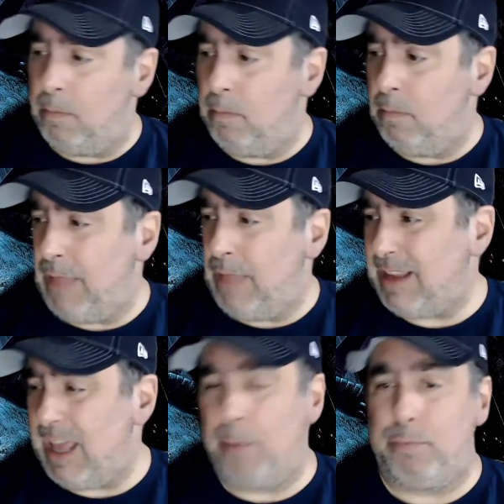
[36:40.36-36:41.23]
that
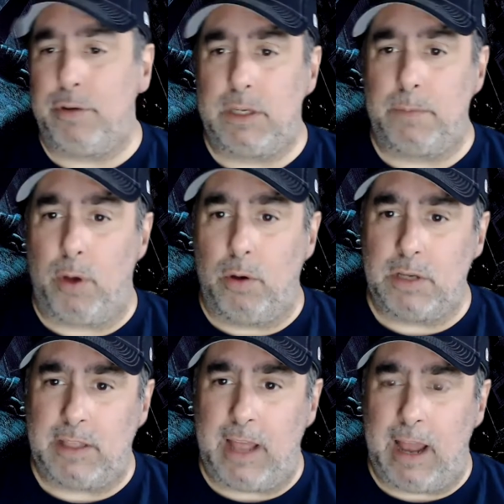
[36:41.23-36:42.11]
kind of
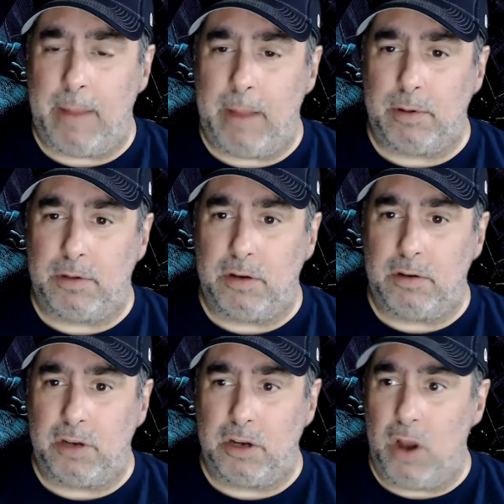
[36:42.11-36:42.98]
presupposes that I'm able
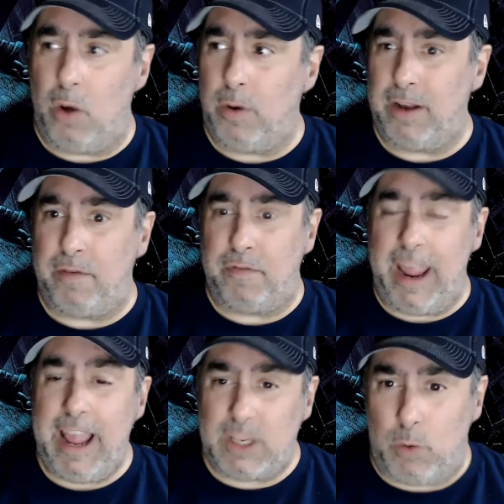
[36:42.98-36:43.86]
to know in
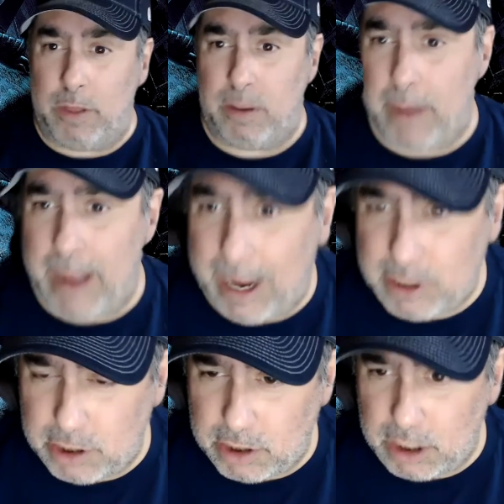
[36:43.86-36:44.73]
advance whether my
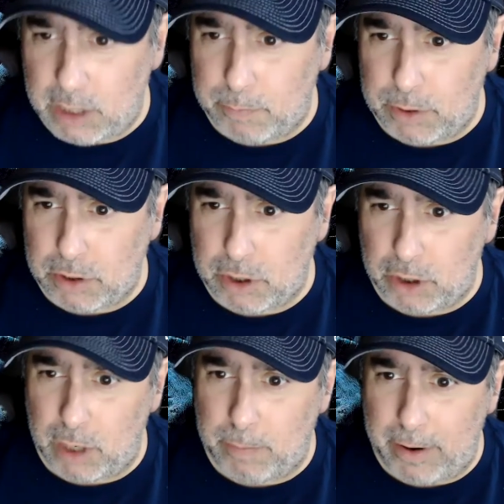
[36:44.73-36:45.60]
action is going to produce a
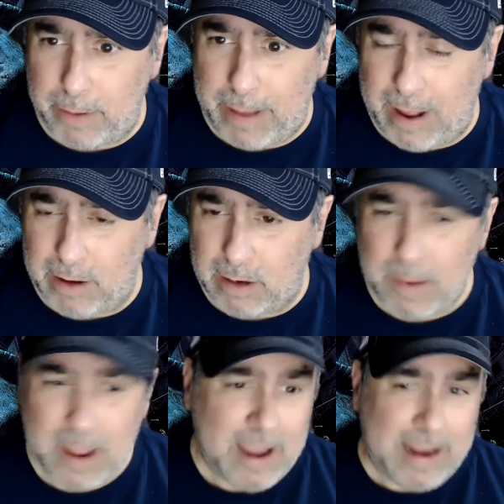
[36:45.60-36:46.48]
good or bad
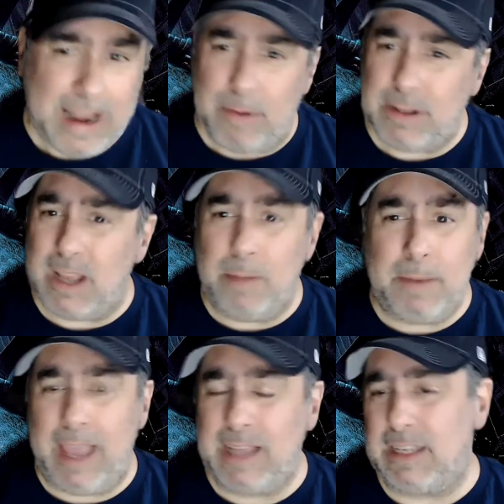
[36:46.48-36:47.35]
outcome. Now, in some
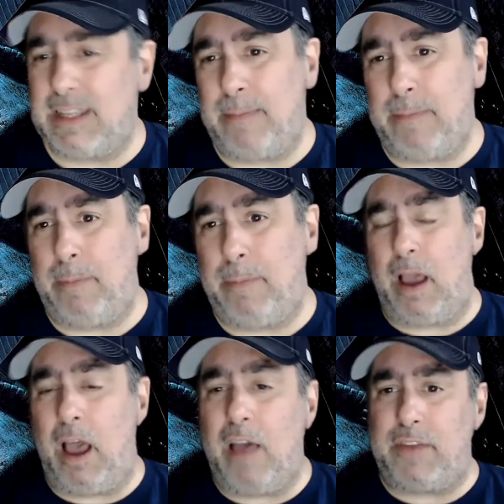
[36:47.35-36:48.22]
cases, that may be
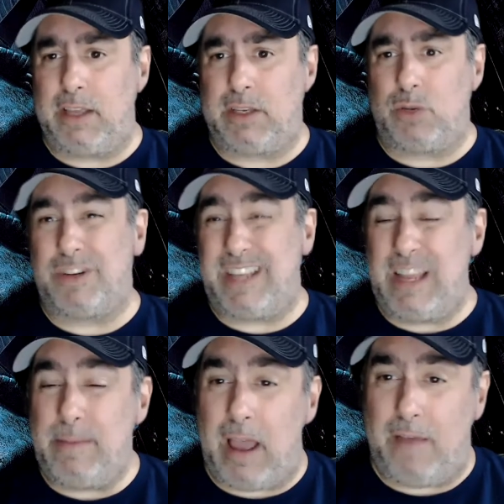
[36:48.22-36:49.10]
obvious or
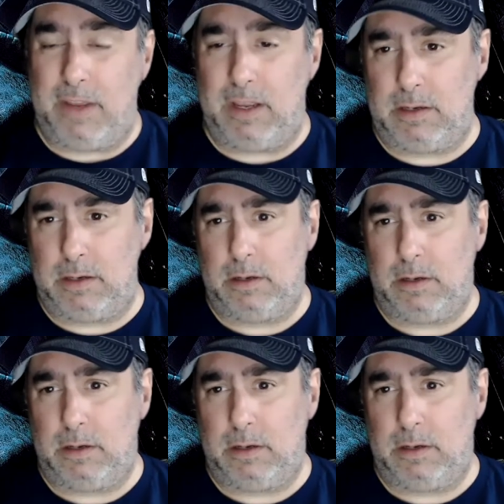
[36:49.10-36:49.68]
seem obvious.